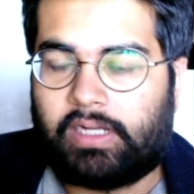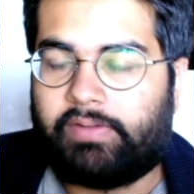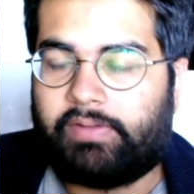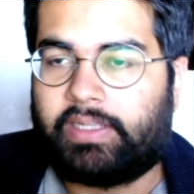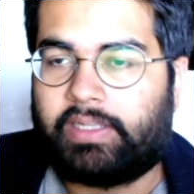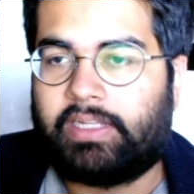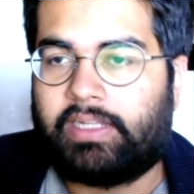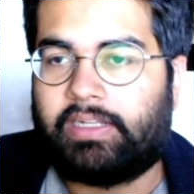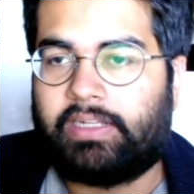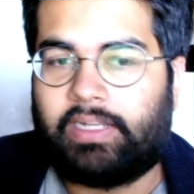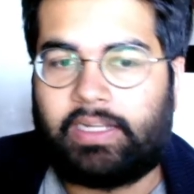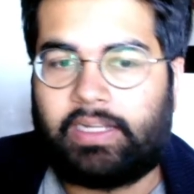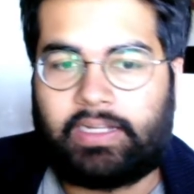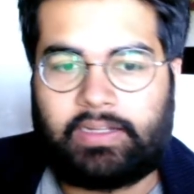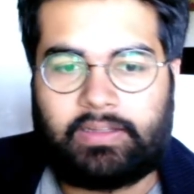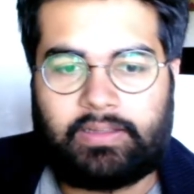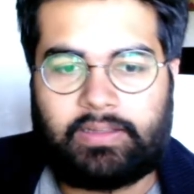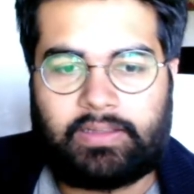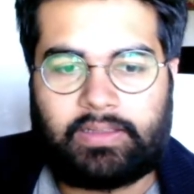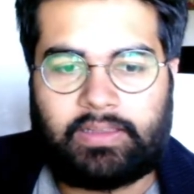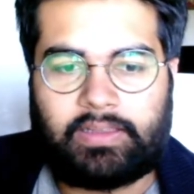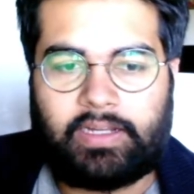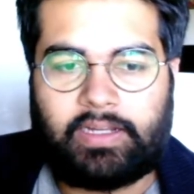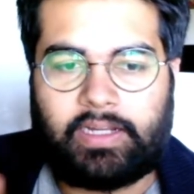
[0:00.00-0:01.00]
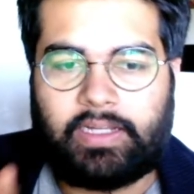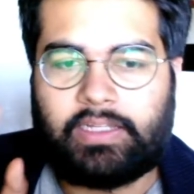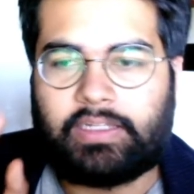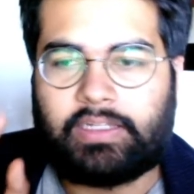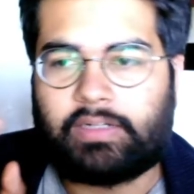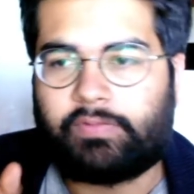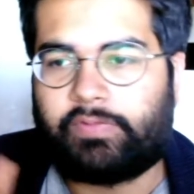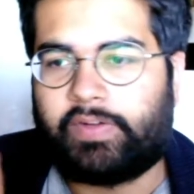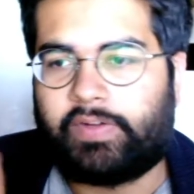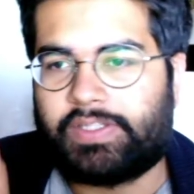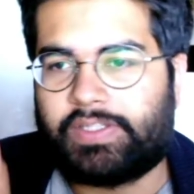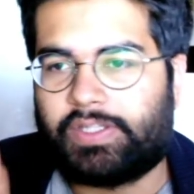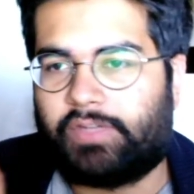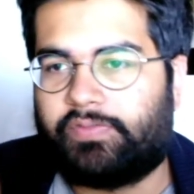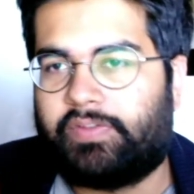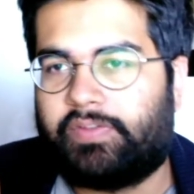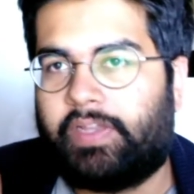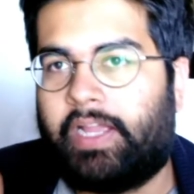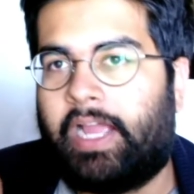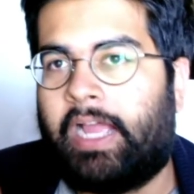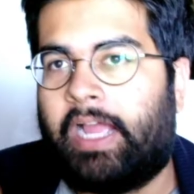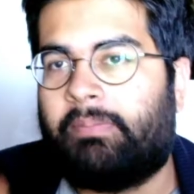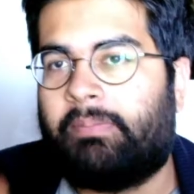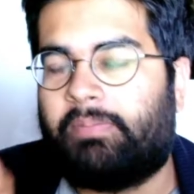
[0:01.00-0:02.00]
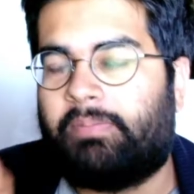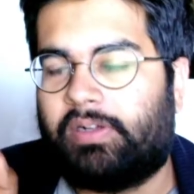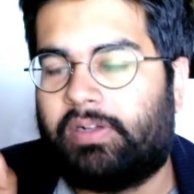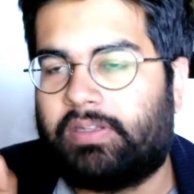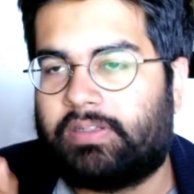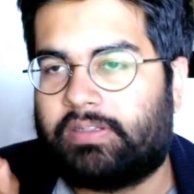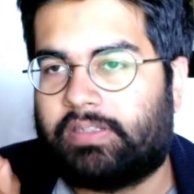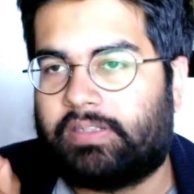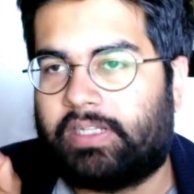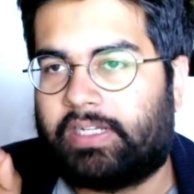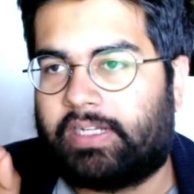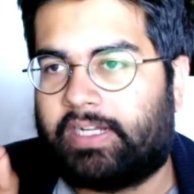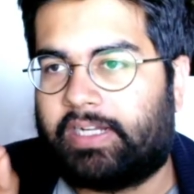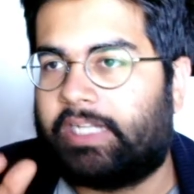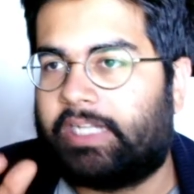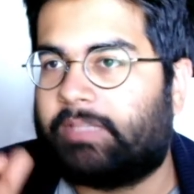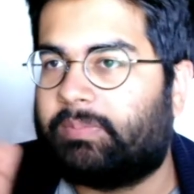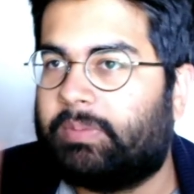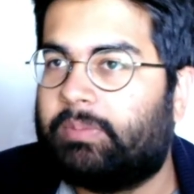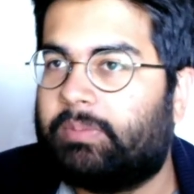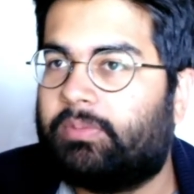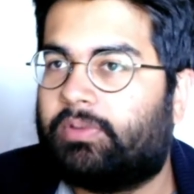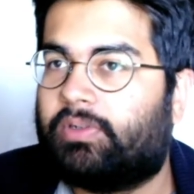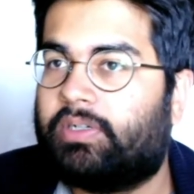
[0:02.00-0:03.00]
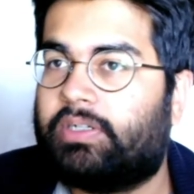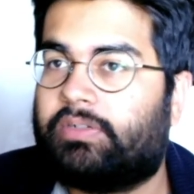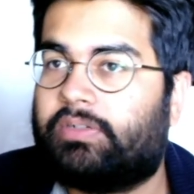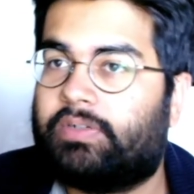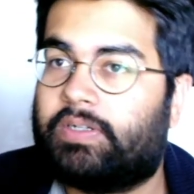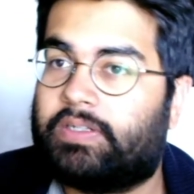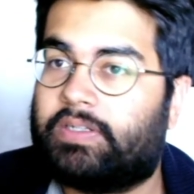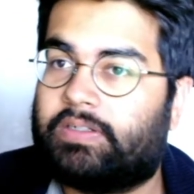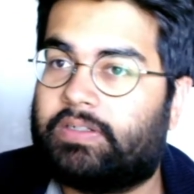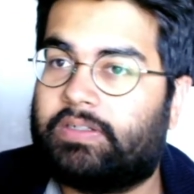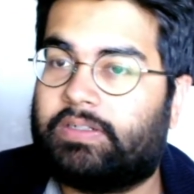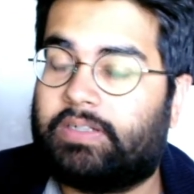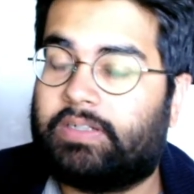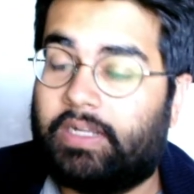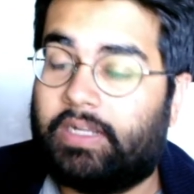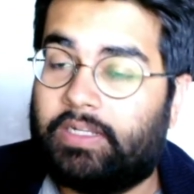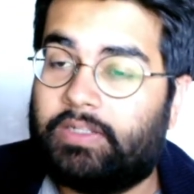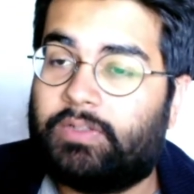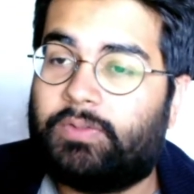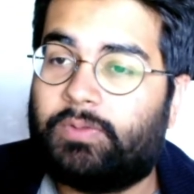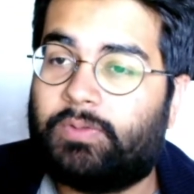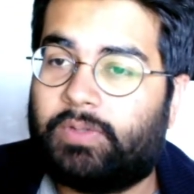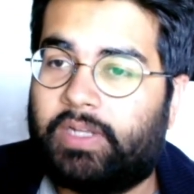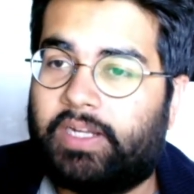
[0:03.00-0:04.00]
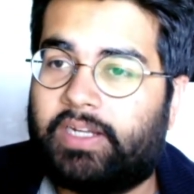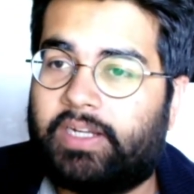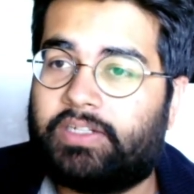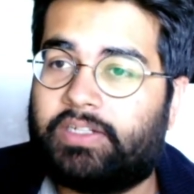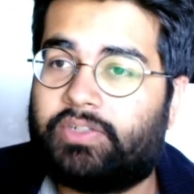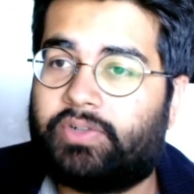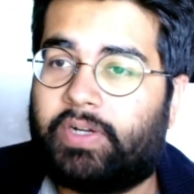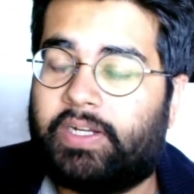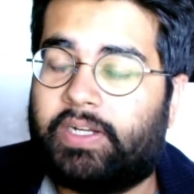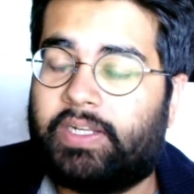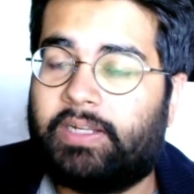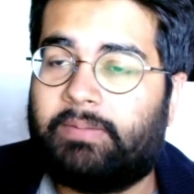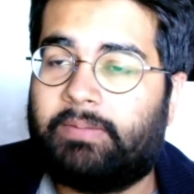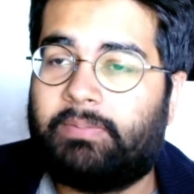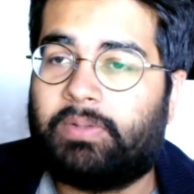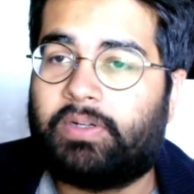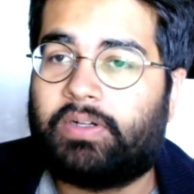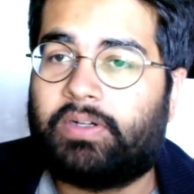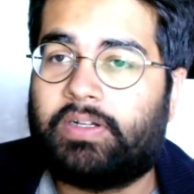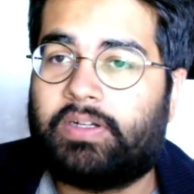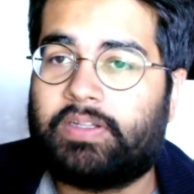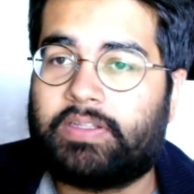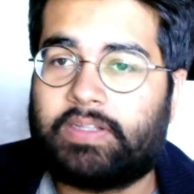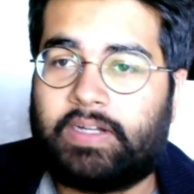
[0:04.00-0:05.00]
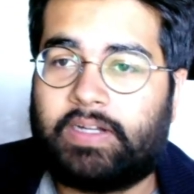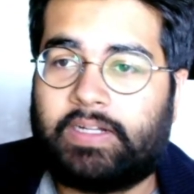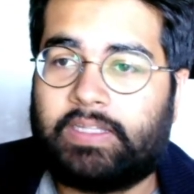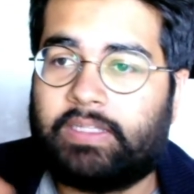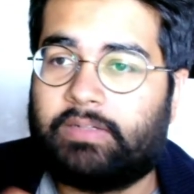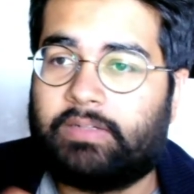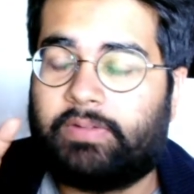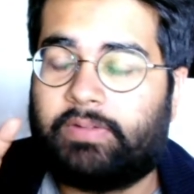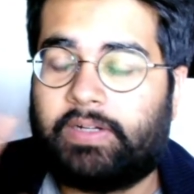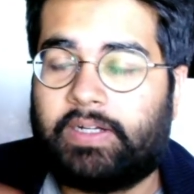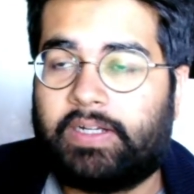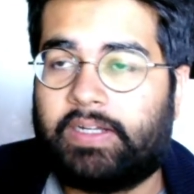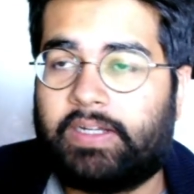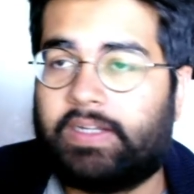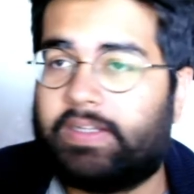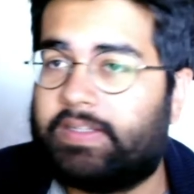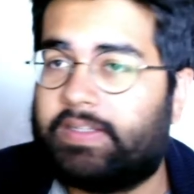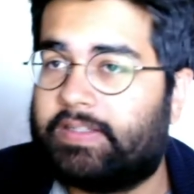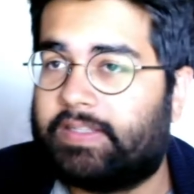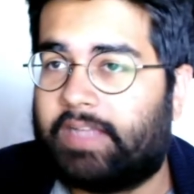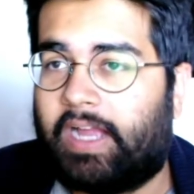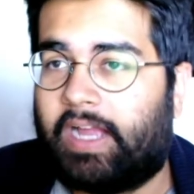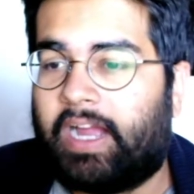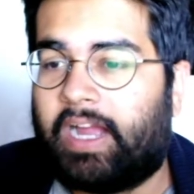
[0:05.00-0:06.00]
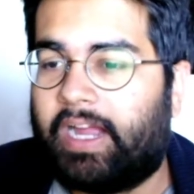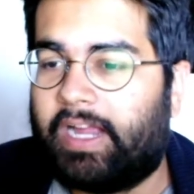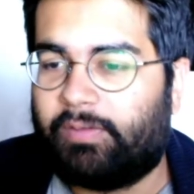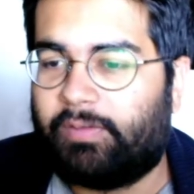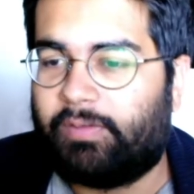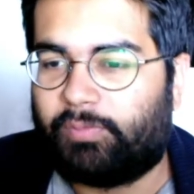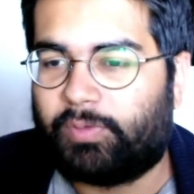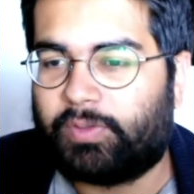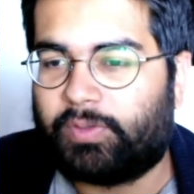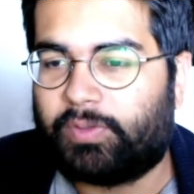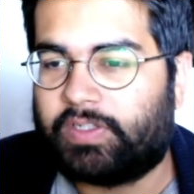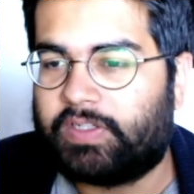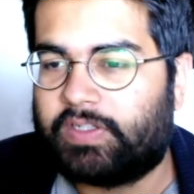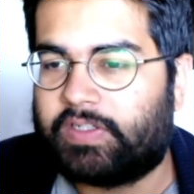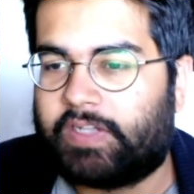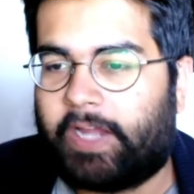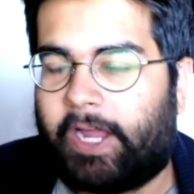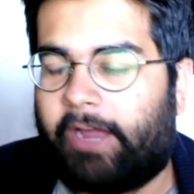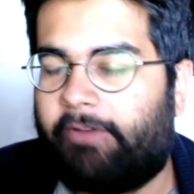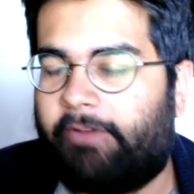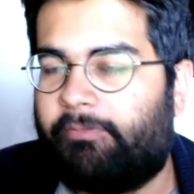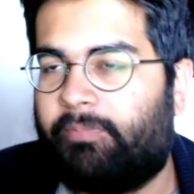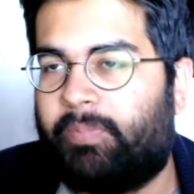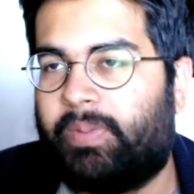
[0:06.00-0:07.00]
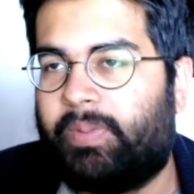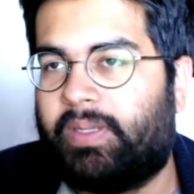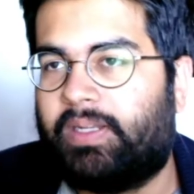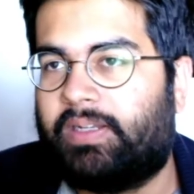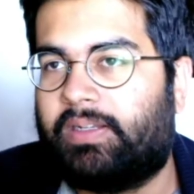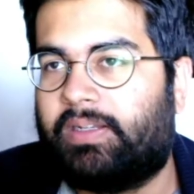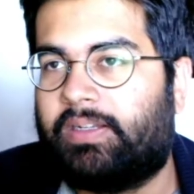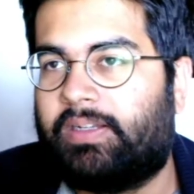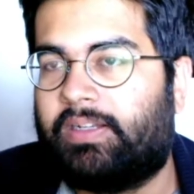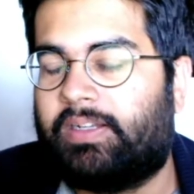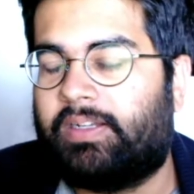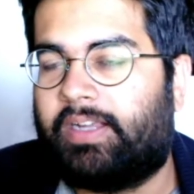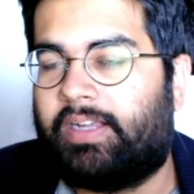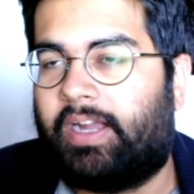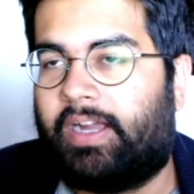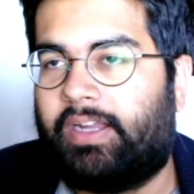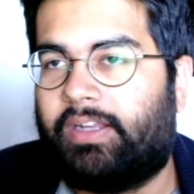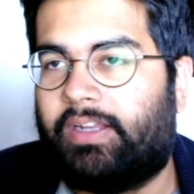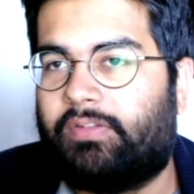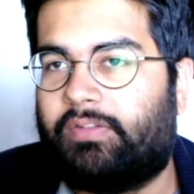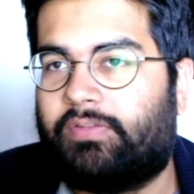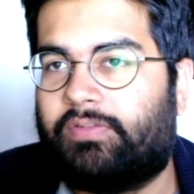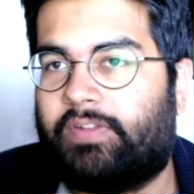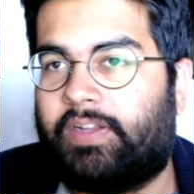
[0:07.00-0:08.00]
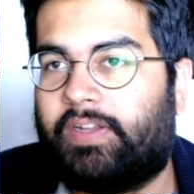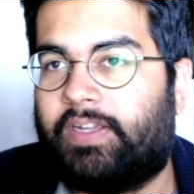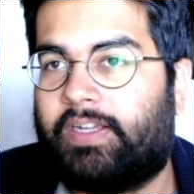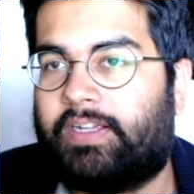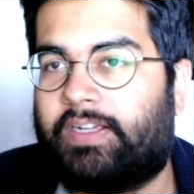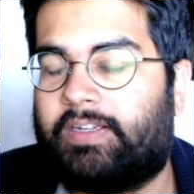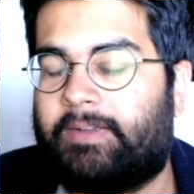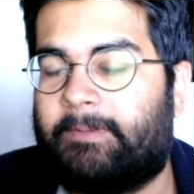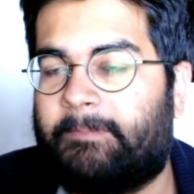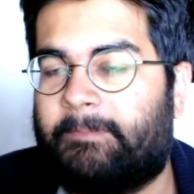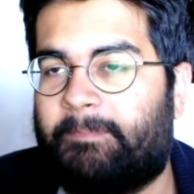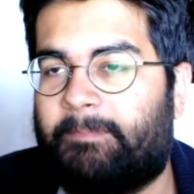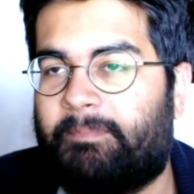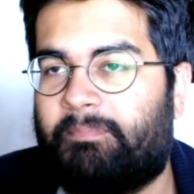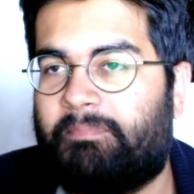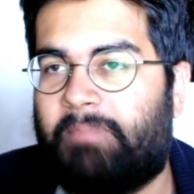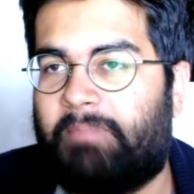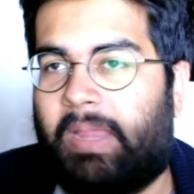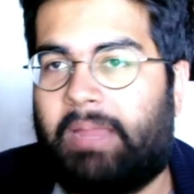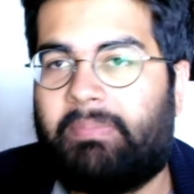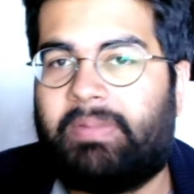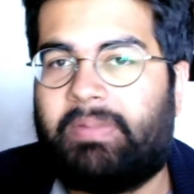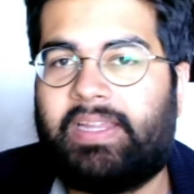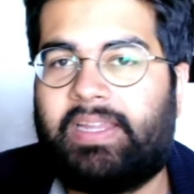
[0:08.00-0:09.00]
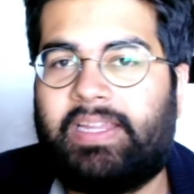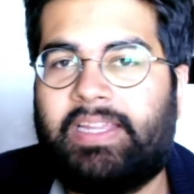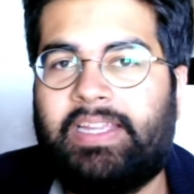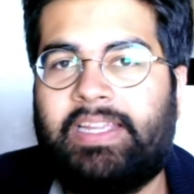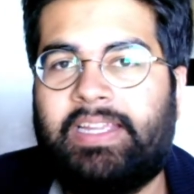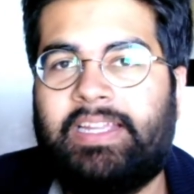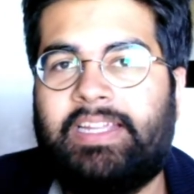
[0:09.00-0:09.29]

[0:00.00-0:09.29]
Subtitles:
I think like the interface of the app also like got me more interested into like trading, because otherwise I wouldn't have been kind of like, maybe